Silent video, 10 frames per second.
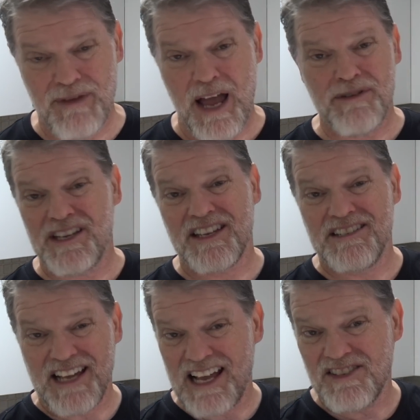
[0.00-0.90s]
Maybe it
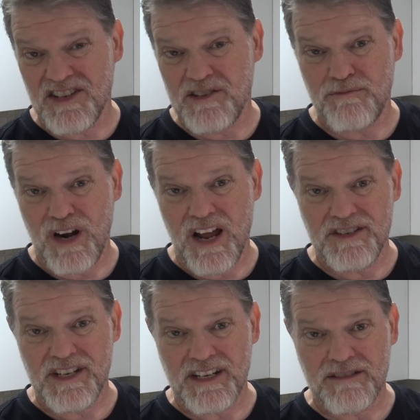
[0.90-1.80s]
contains lots of
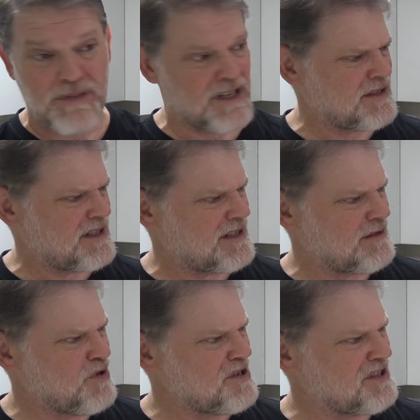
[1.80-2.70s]
protein, but
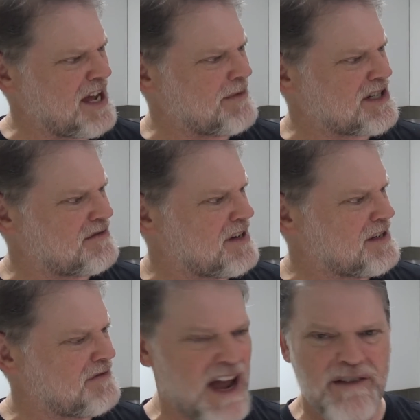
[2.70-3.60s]
I'm wondering how much
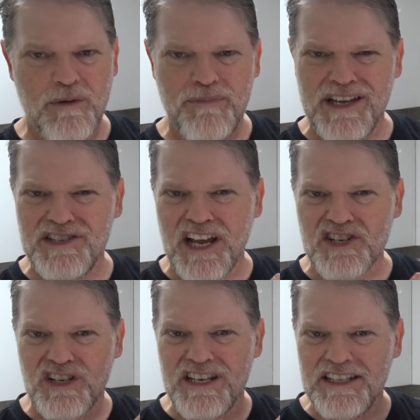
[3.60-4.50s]
faba bean's
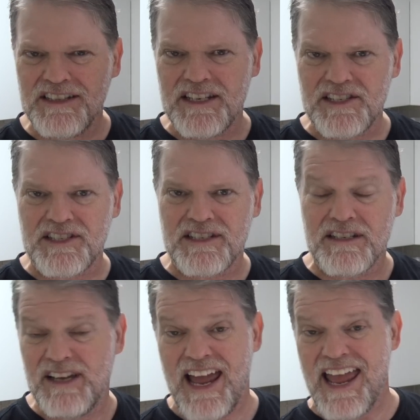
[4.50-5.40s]
actually in this,
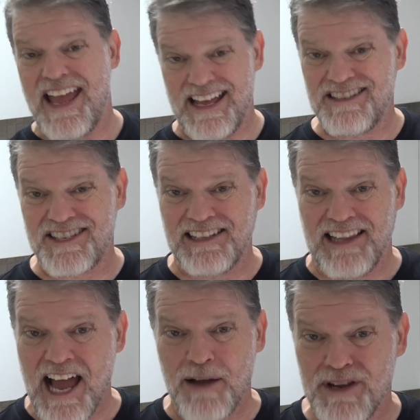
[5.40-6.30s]
and
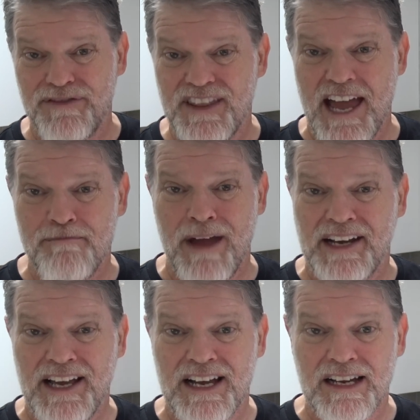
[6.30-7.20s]
salami for that
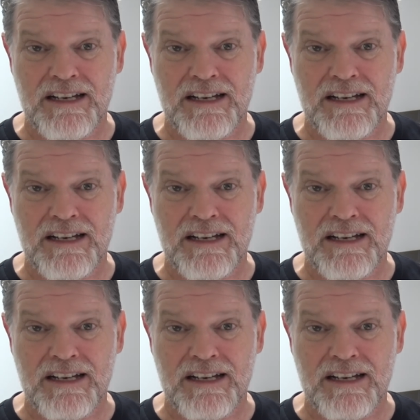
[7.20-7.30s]
matter.